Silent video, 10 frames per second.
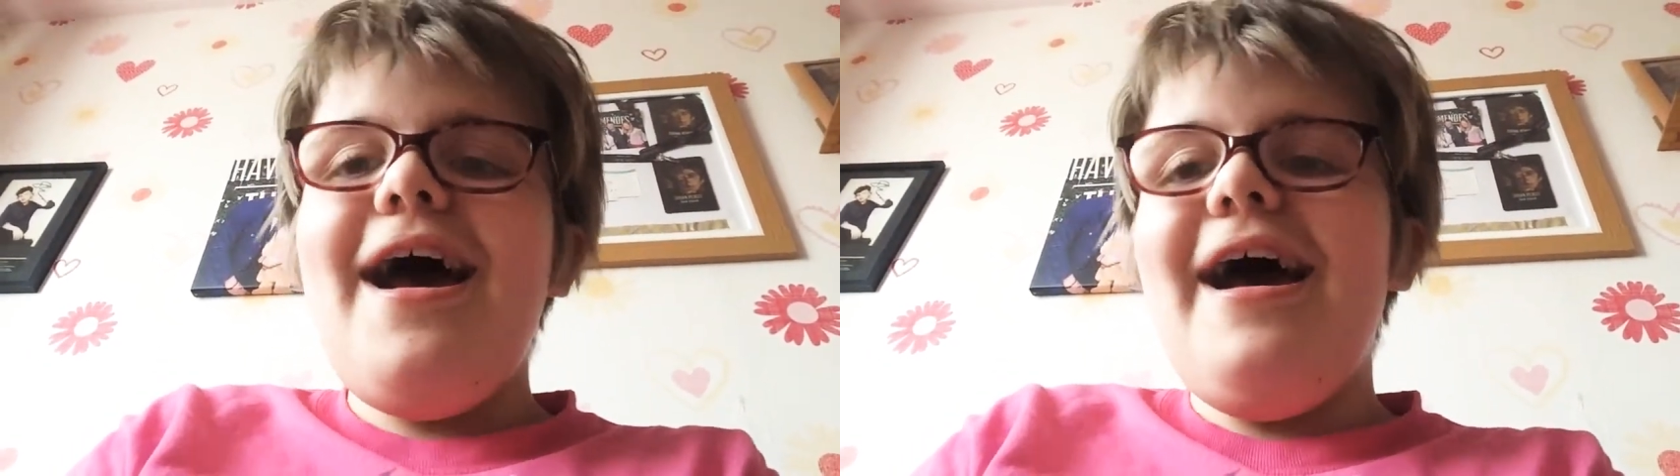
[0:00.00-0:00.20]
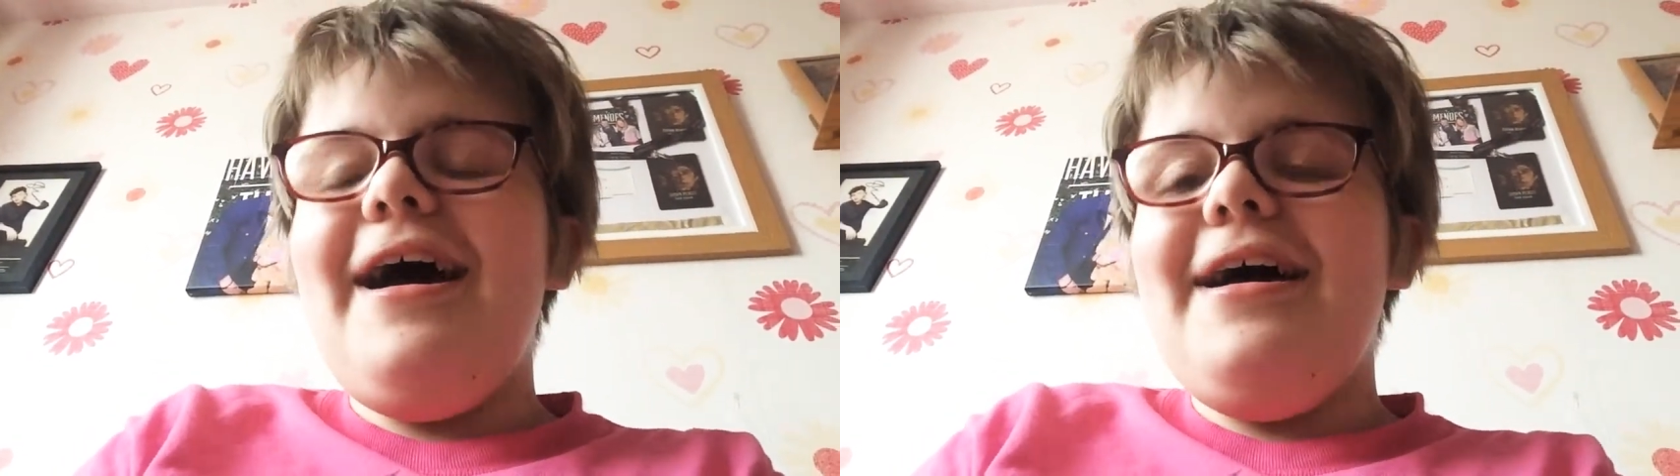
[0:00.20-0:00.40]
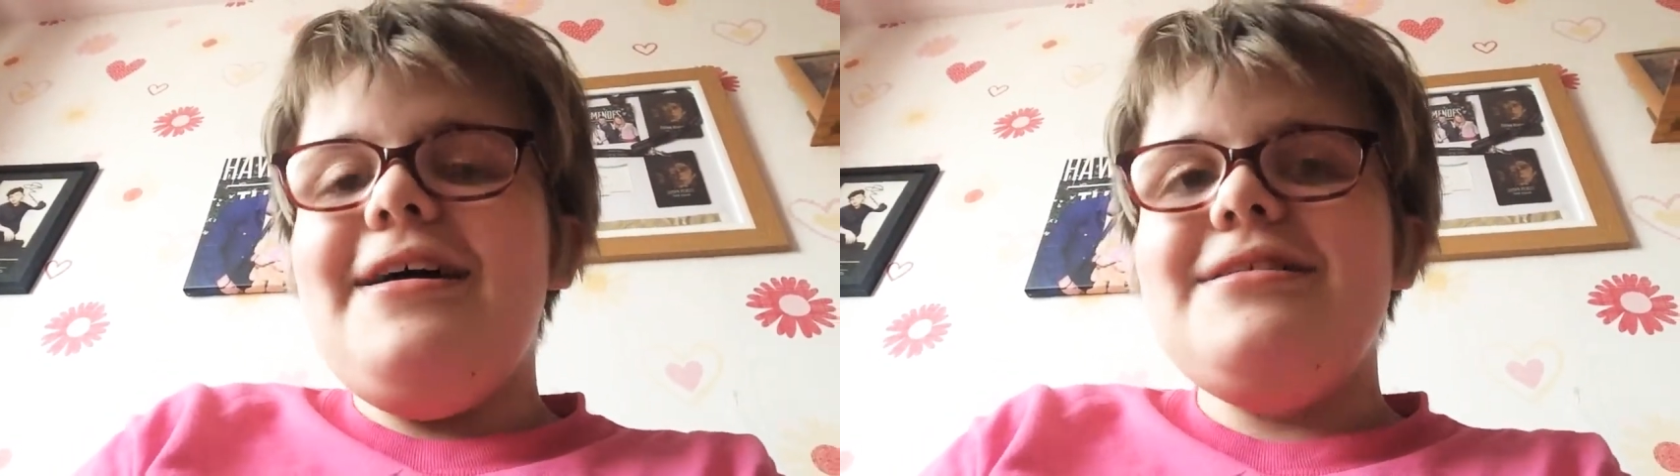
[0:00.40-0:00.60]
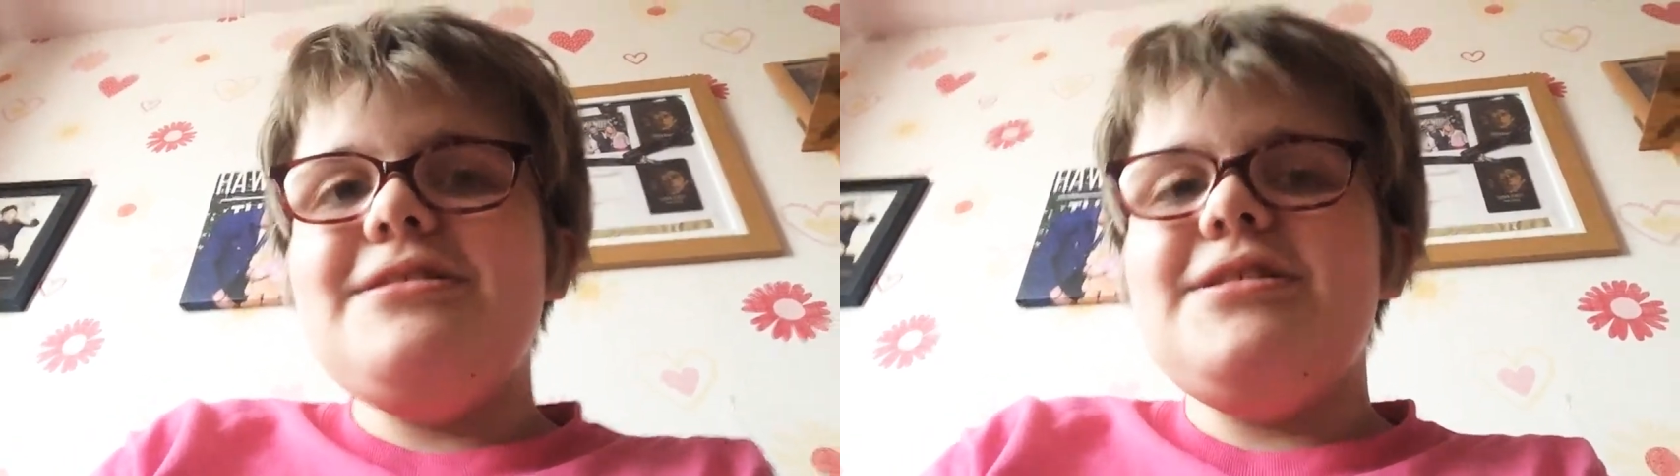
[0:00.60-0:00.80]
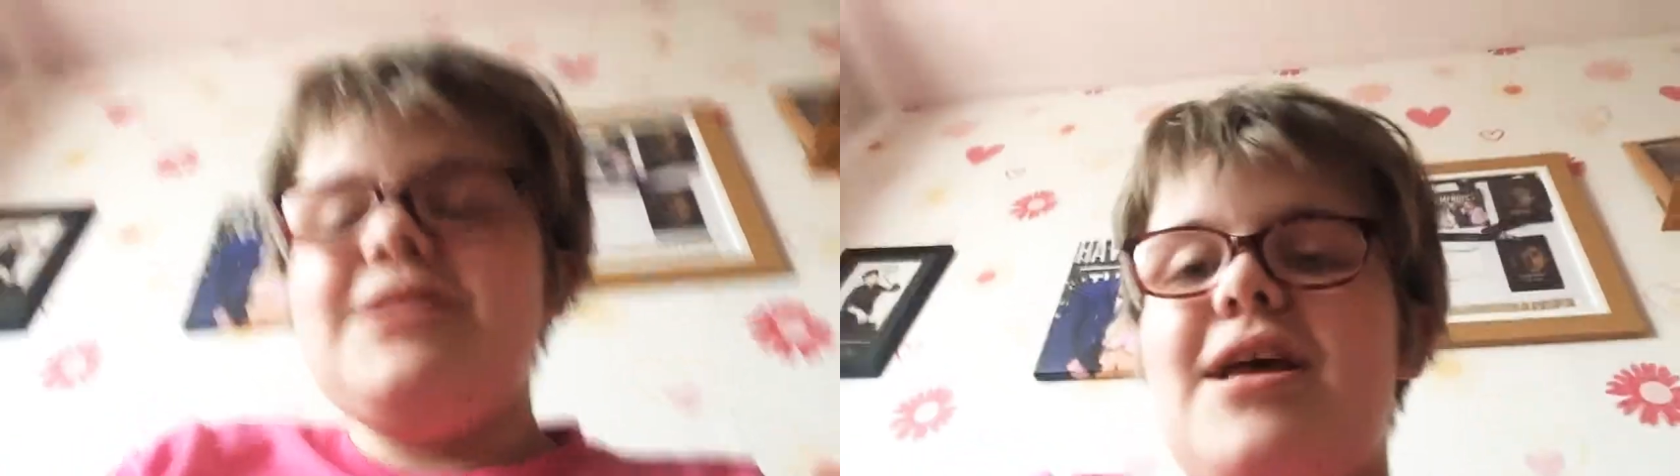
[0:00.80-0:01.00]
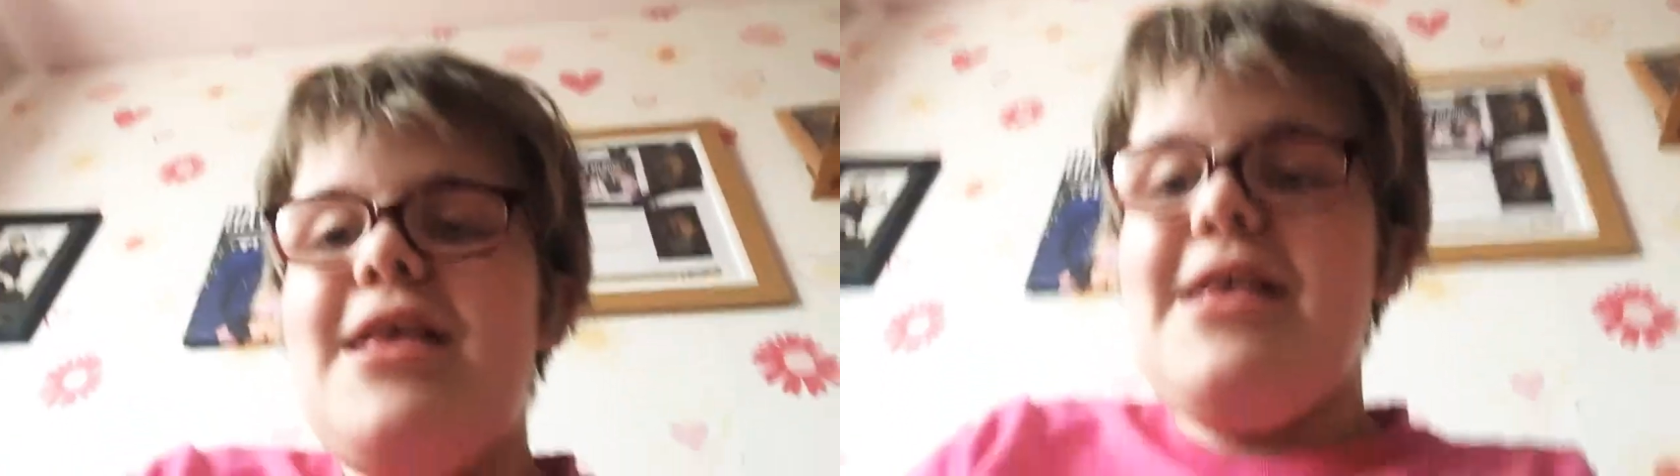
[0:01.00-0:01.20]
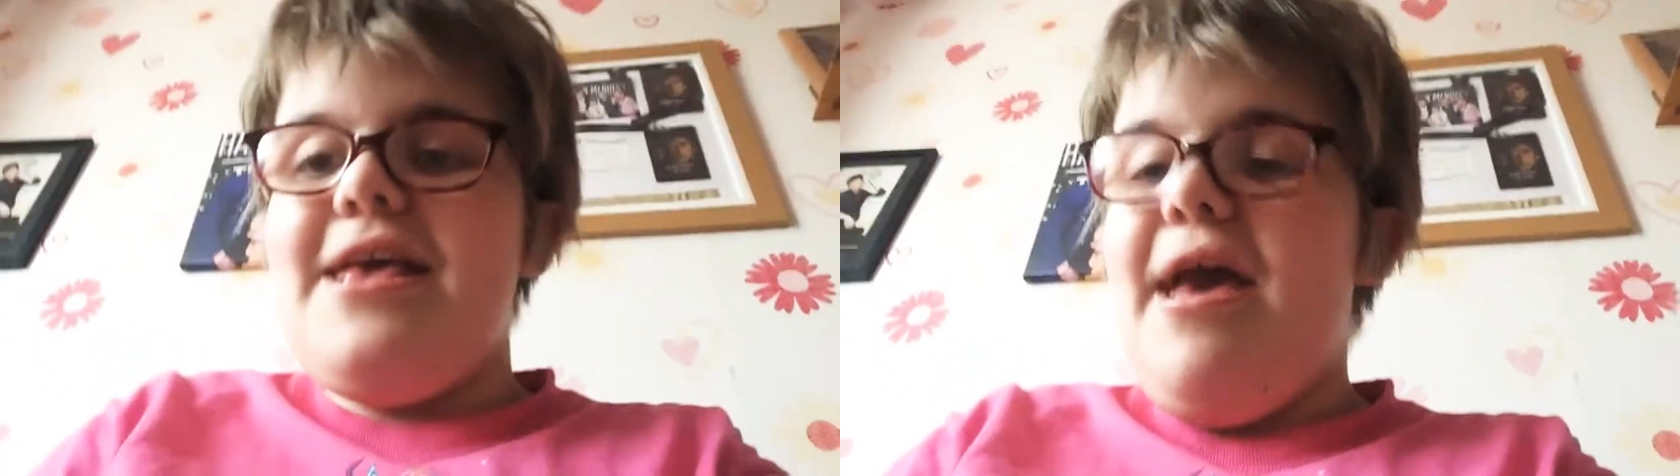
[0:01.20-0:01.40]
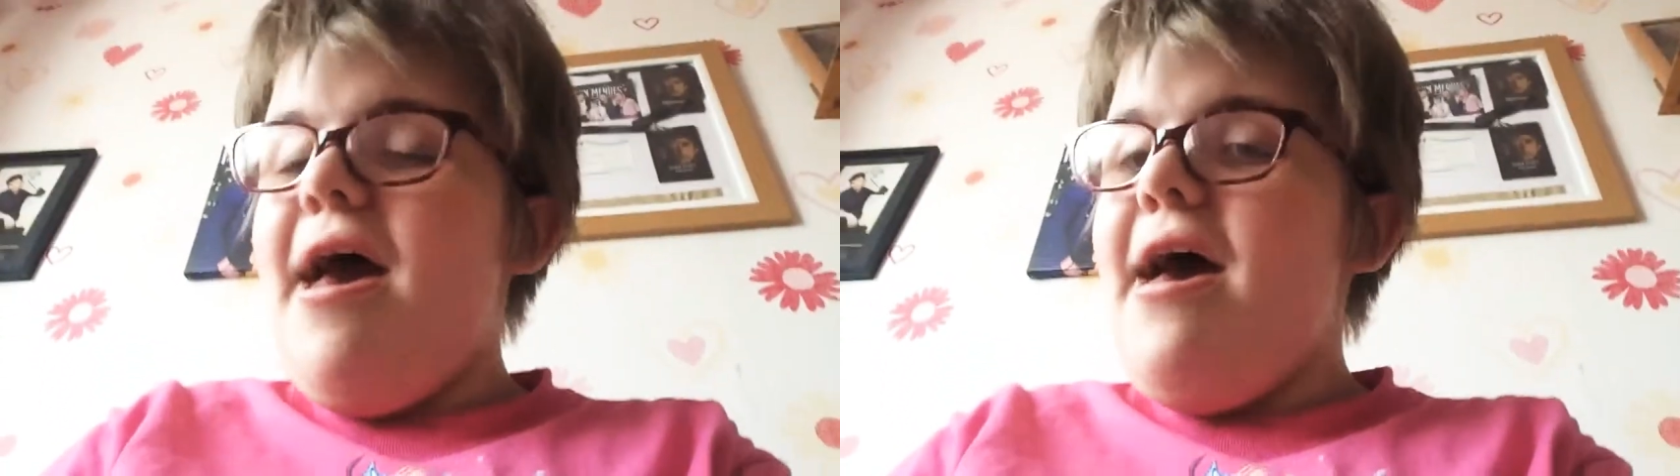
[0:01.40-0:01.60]
And
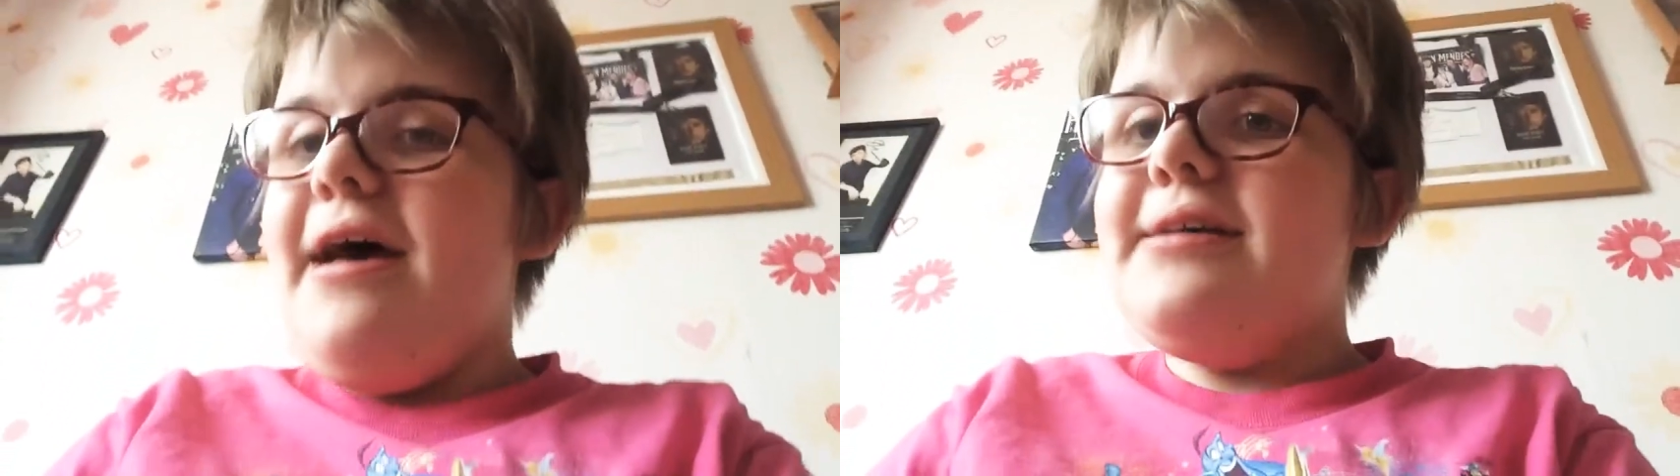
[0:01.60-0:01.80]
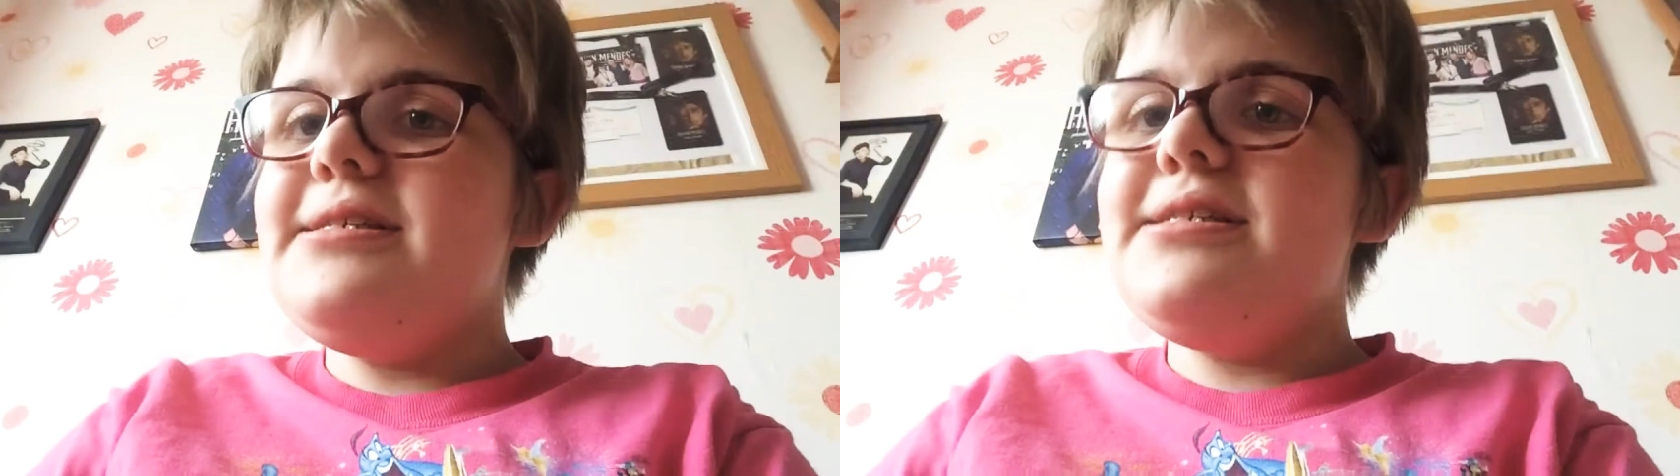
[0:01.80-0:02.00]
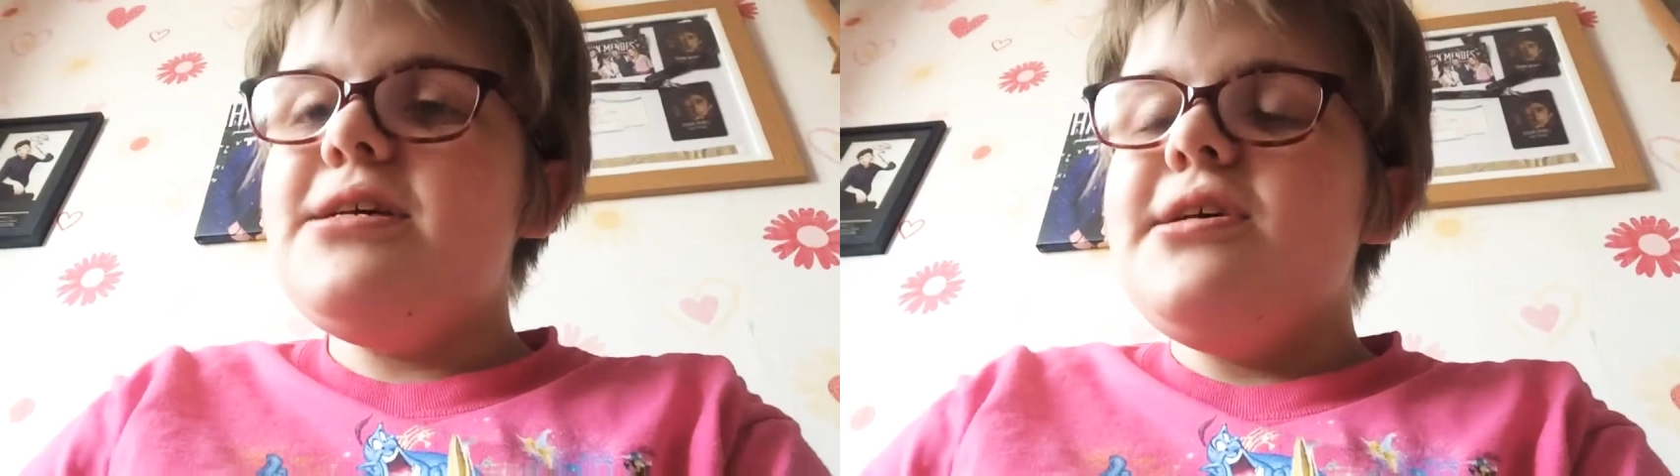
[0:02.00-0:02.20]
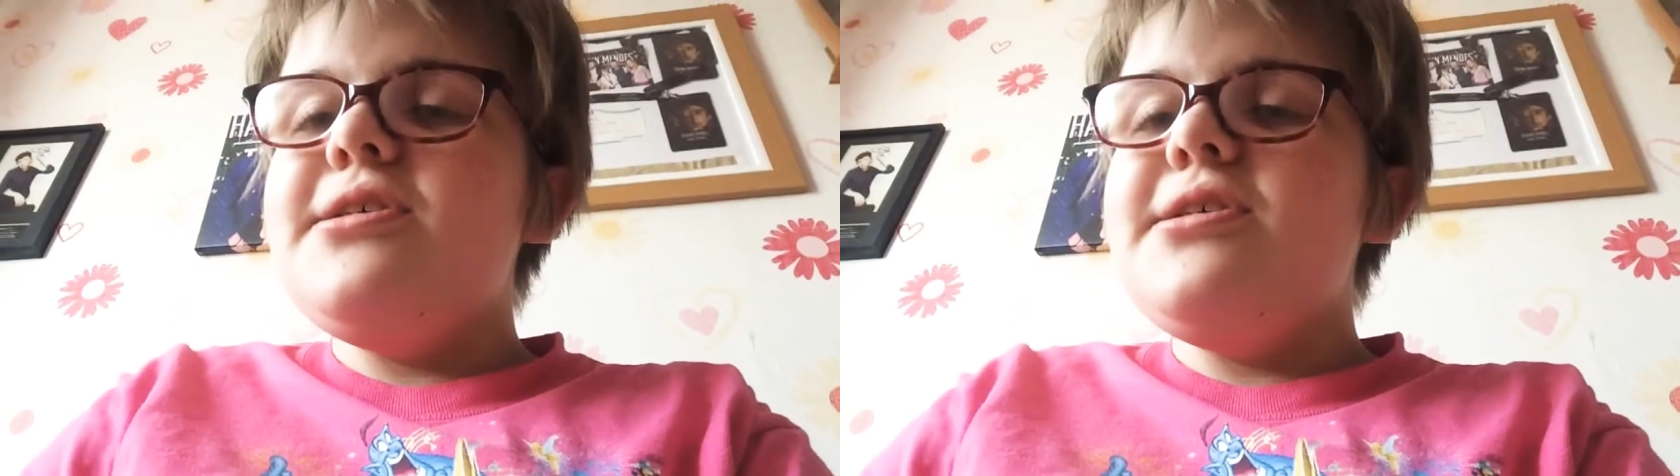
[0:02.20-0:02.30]
yes,